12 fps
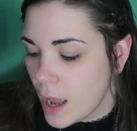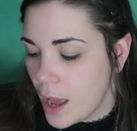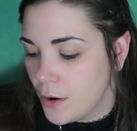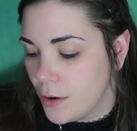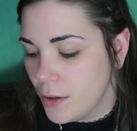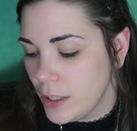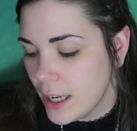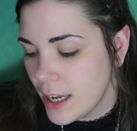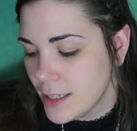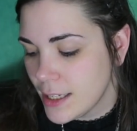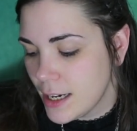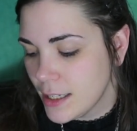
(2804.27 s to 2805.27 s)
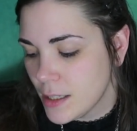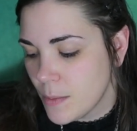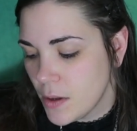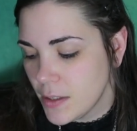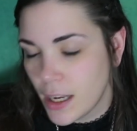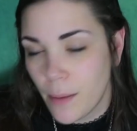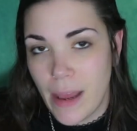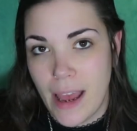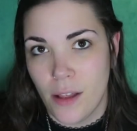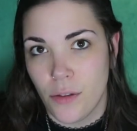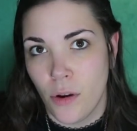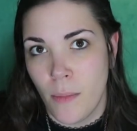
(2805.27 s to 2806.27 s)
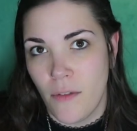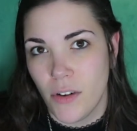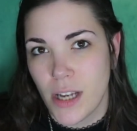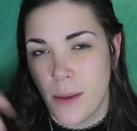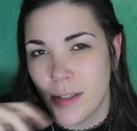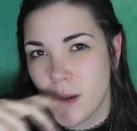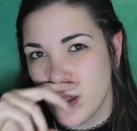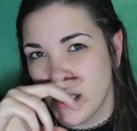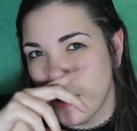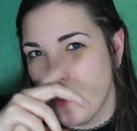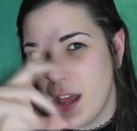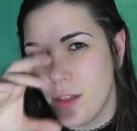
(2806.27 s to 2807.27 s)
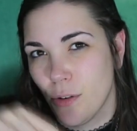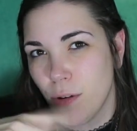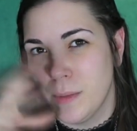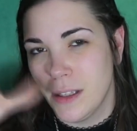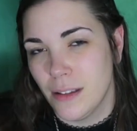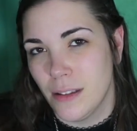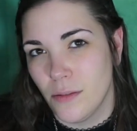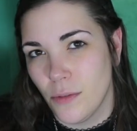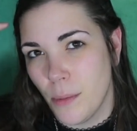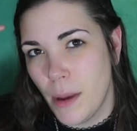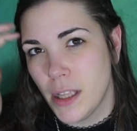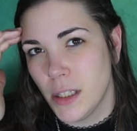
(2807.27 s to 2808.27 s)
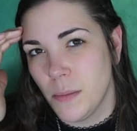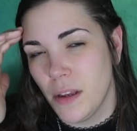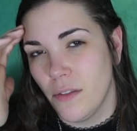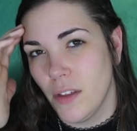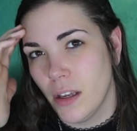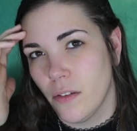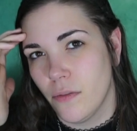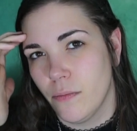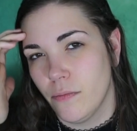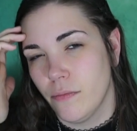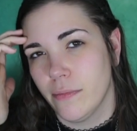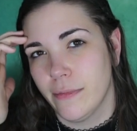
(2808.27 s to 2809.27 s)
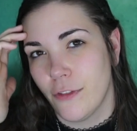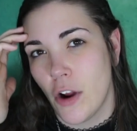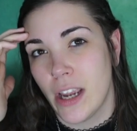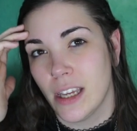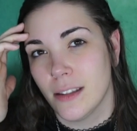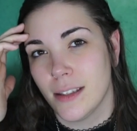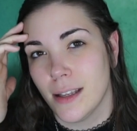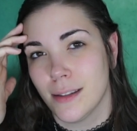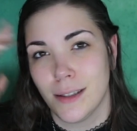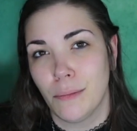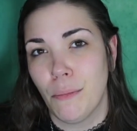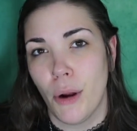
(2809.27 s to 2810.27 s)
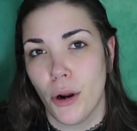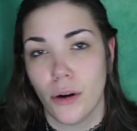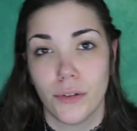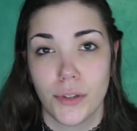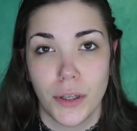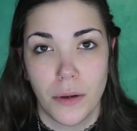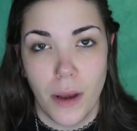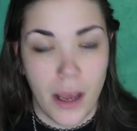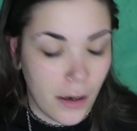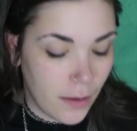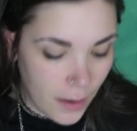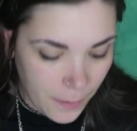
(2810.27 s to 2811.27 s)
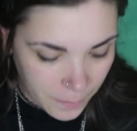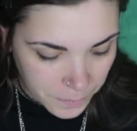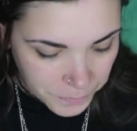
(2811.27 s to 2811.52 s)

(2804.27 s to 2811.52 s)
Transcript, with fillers: I don't know, like I said, it smells like a bathroom. Every time it smells like a bathroom, it reminds me of like frankincense and myrrh, so I don't know.